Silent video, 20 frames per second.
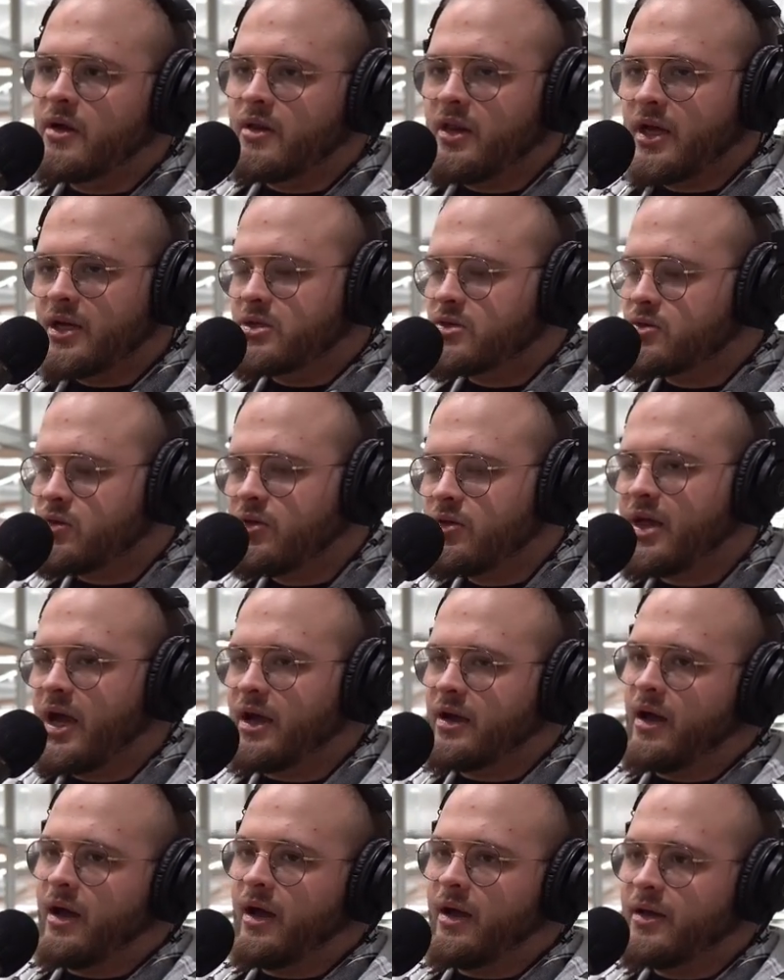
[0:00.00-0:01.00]
Like, screw
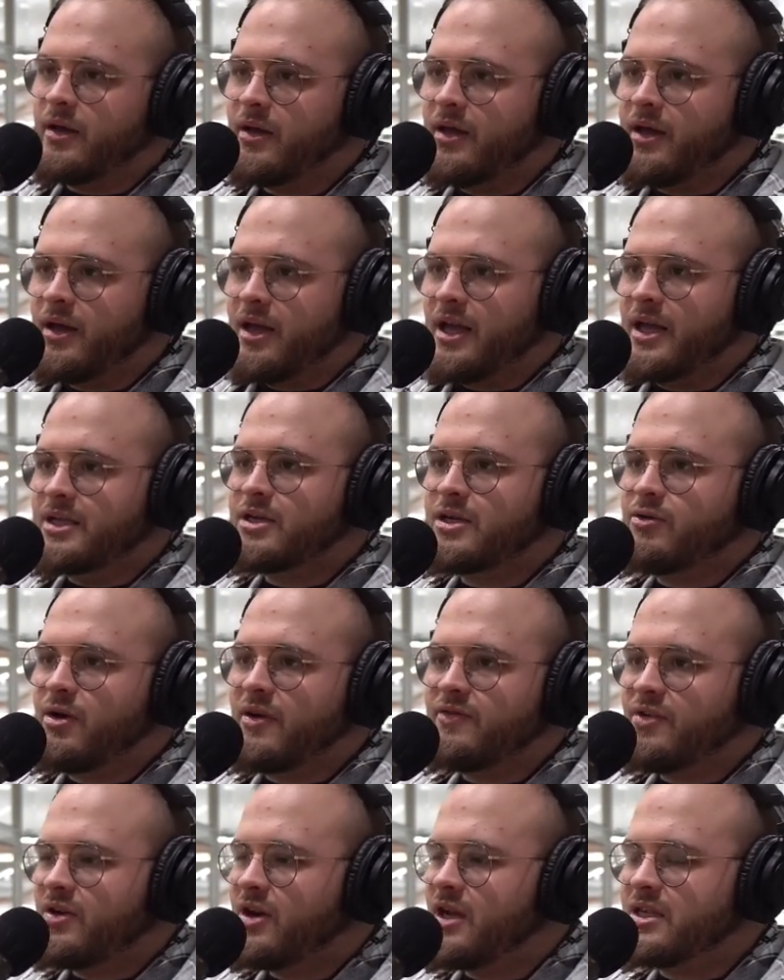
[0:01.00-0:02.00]
that guy. He's a
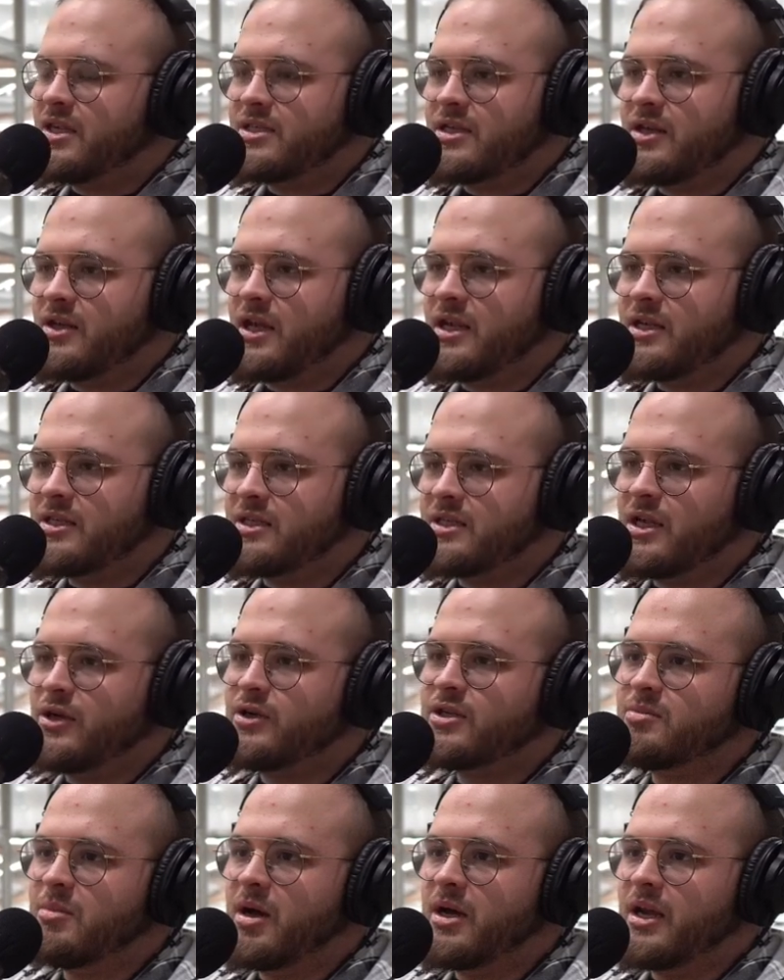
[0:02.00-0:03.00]
grifter. He
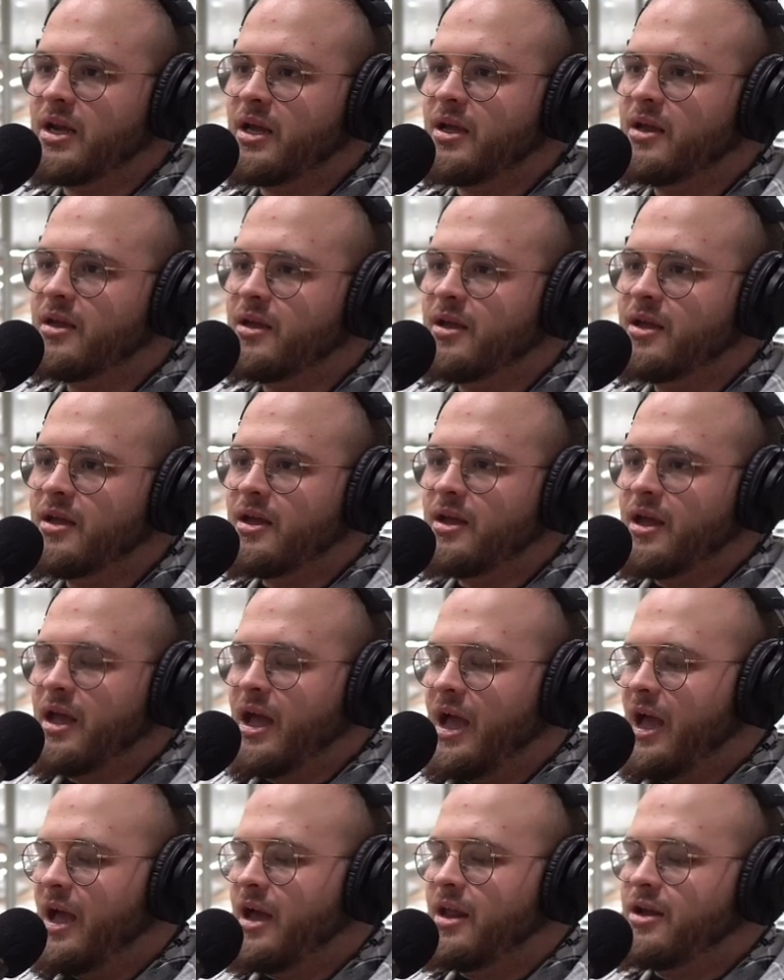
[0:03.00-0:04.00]
steals money,
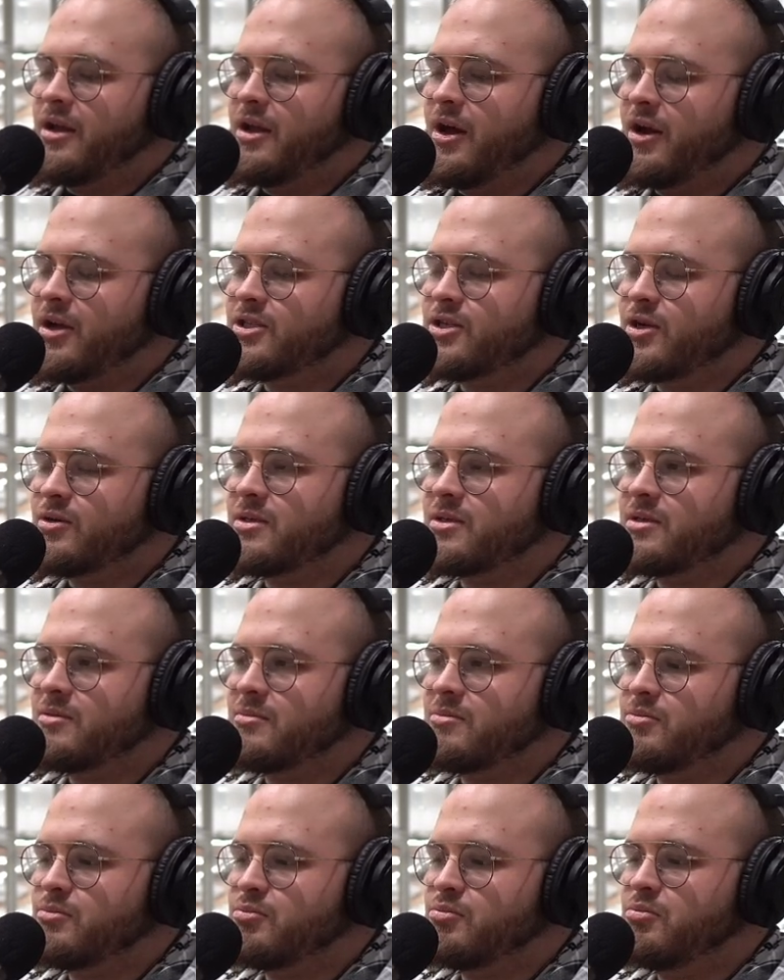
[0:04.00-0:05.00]
and he also
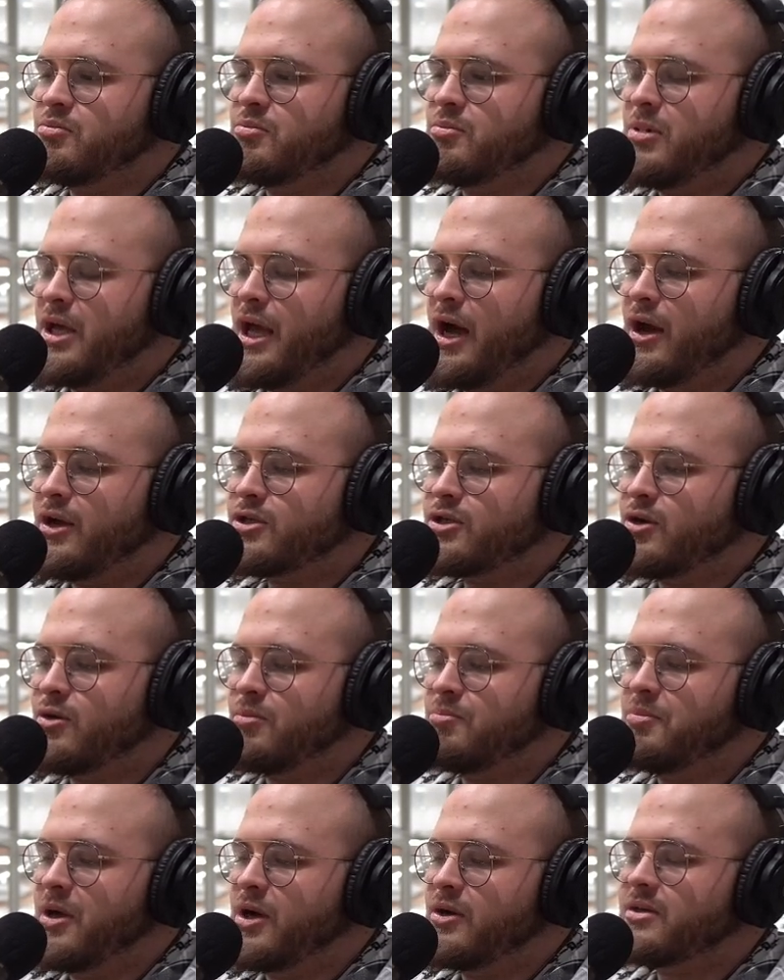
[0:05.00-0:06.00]

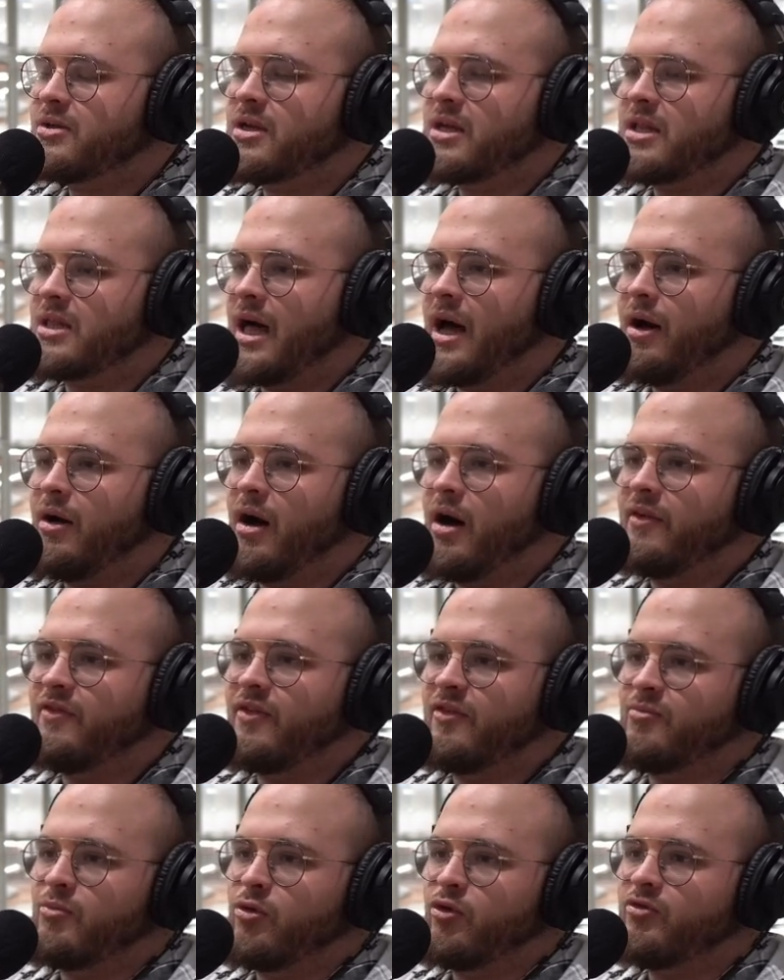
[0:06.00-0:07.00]
builds clout off
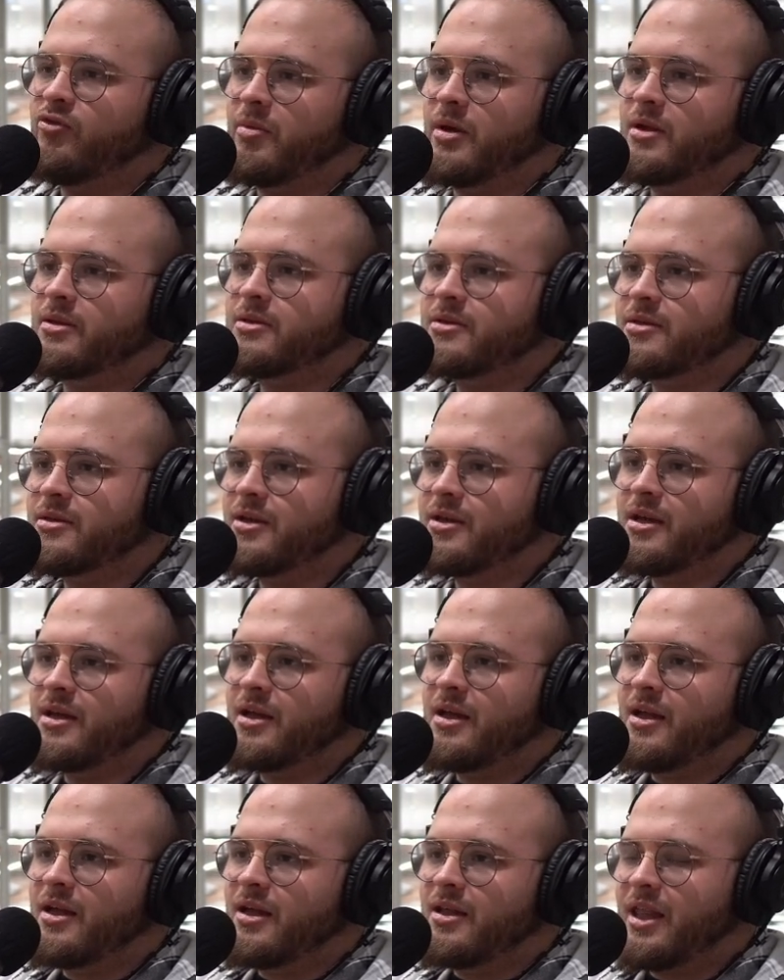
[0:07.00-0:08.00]
of movements.
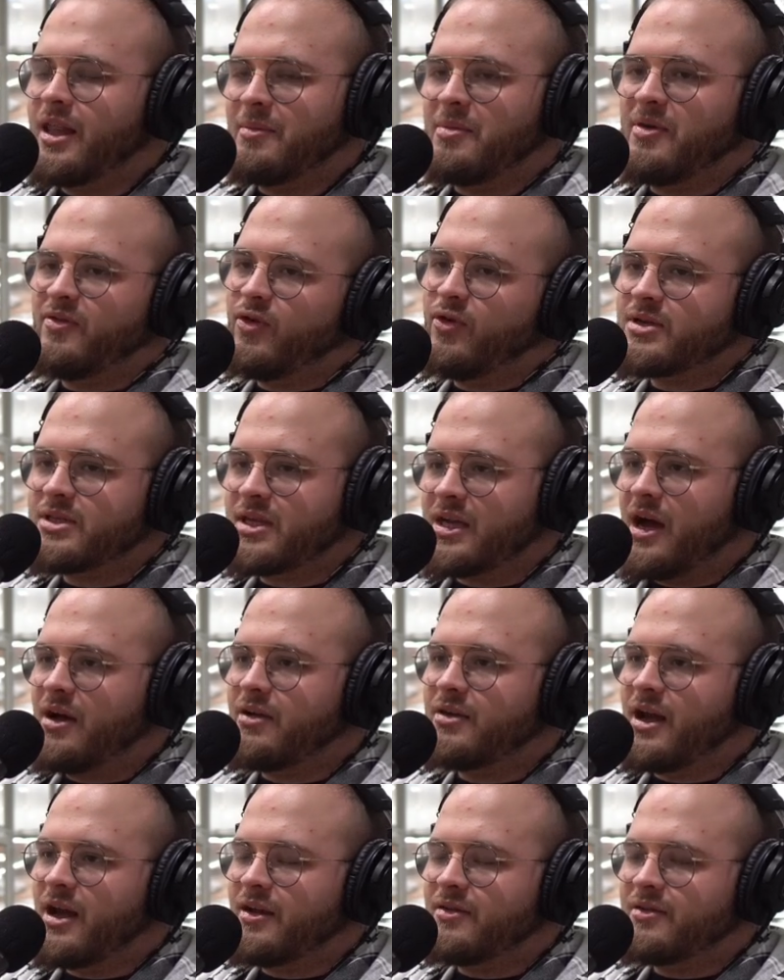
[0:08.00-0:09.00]
Yeah. Like, before his
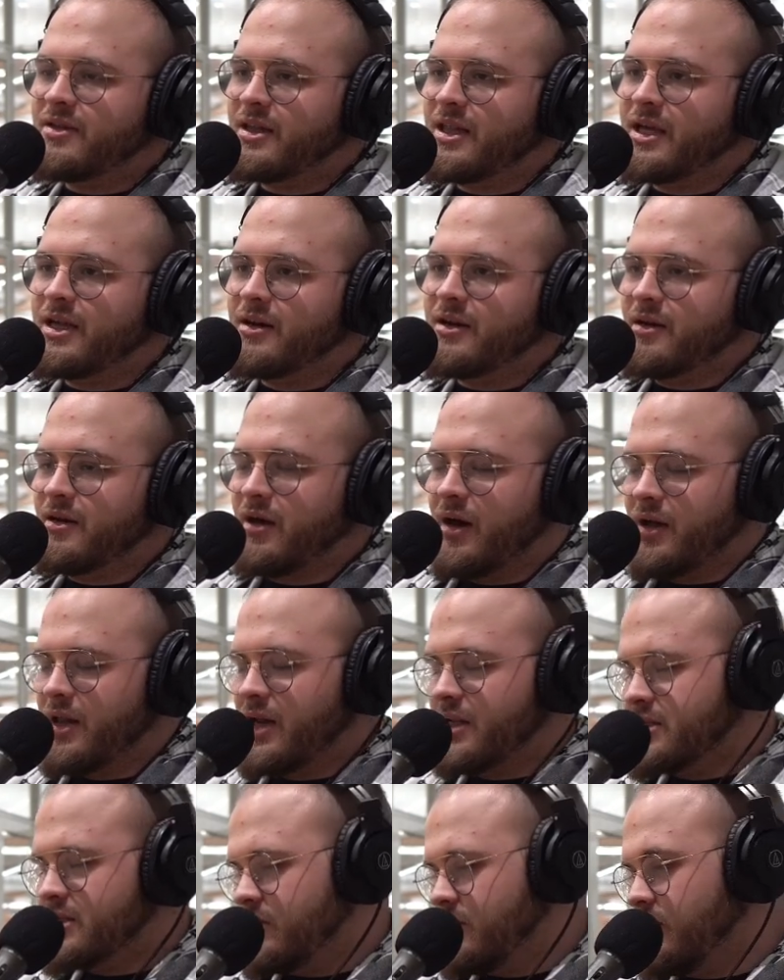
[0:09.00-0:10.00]
account got deleted on
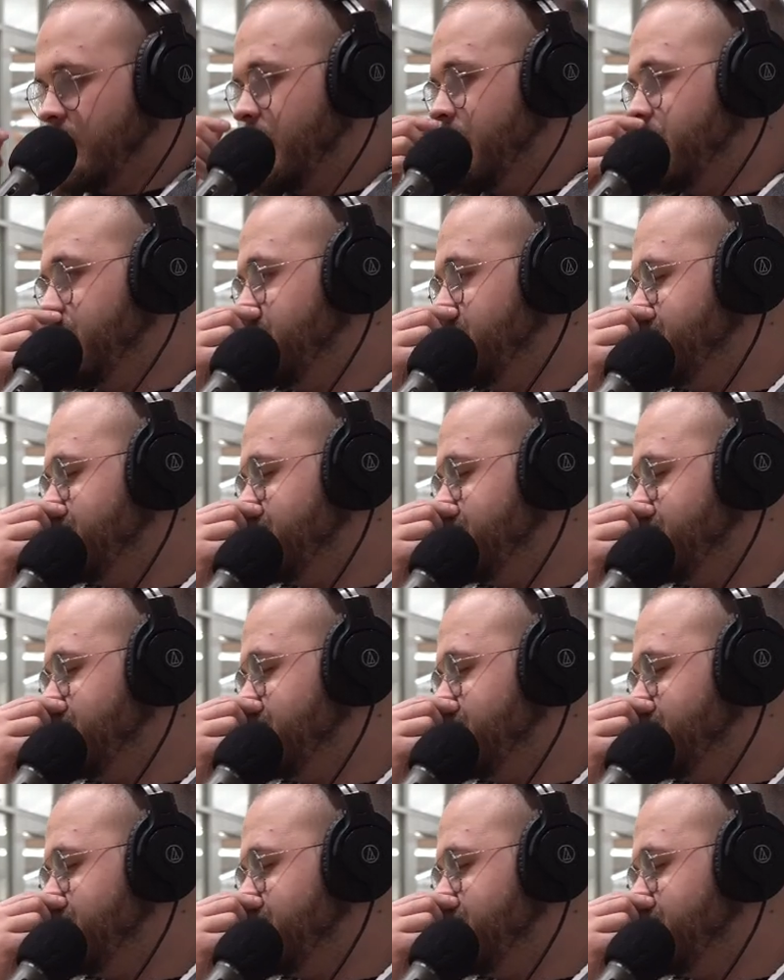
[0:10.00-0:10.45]
Instagram,